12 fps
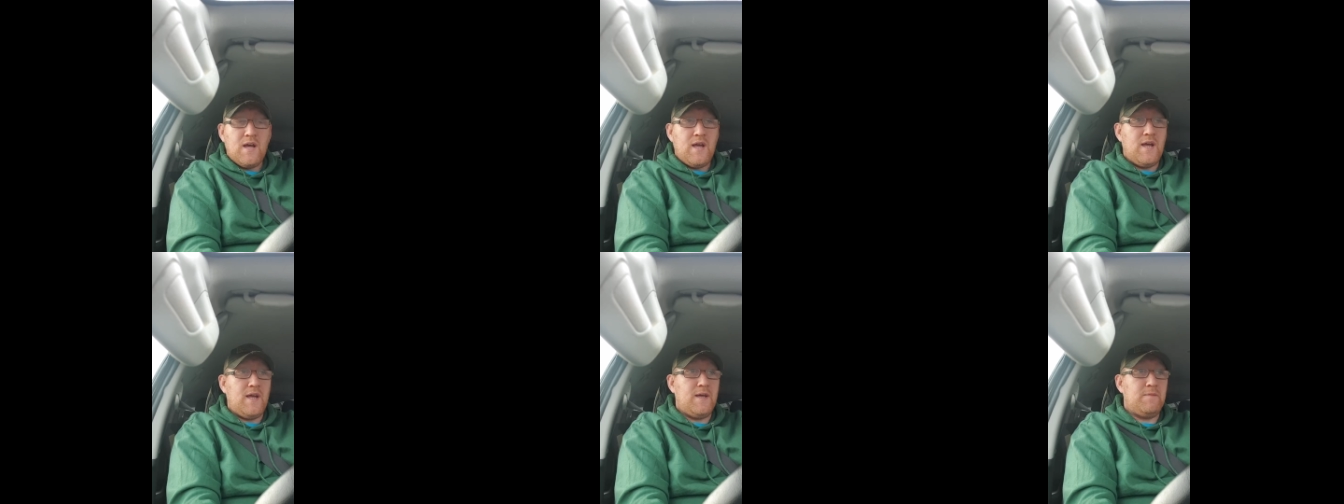
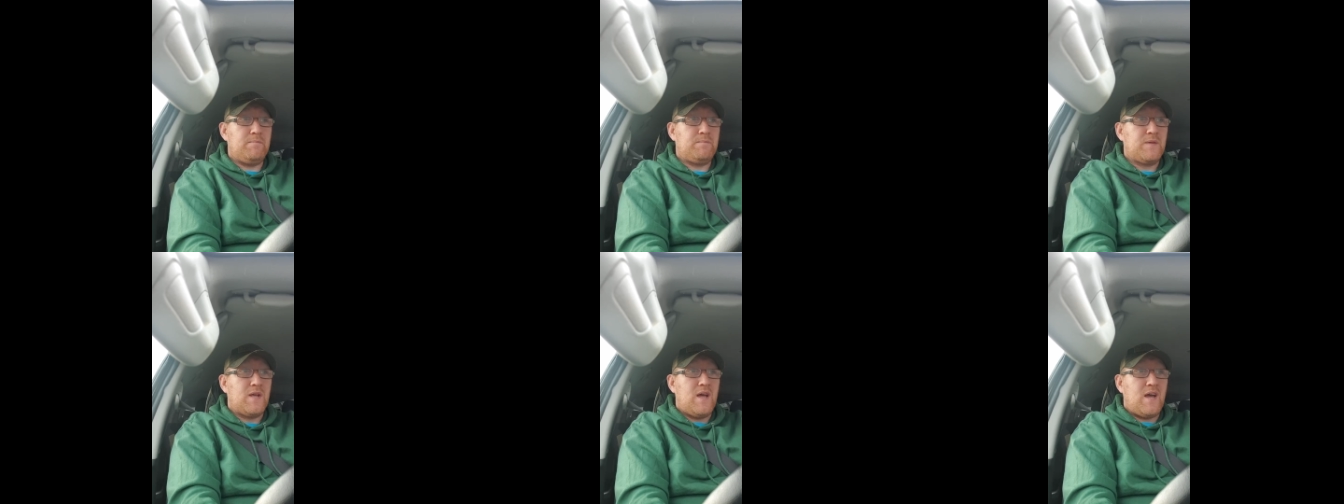
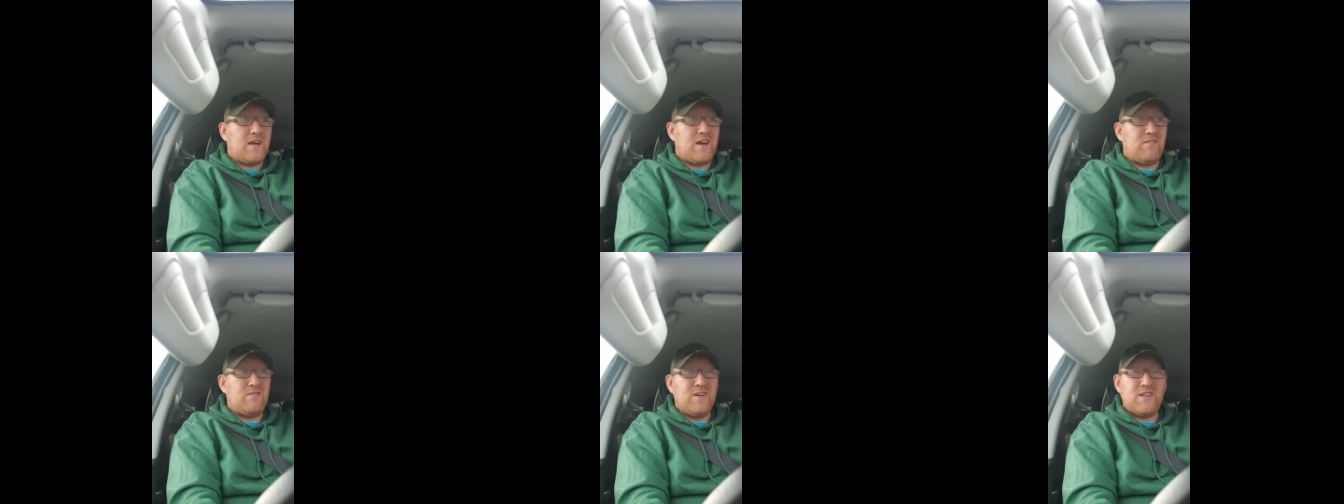
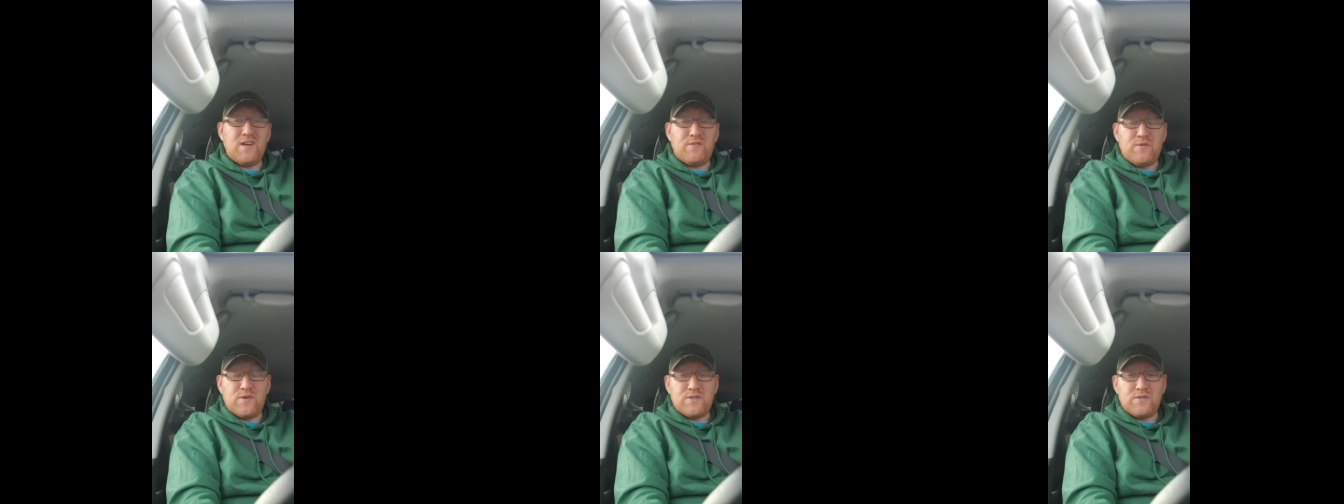Can't really afford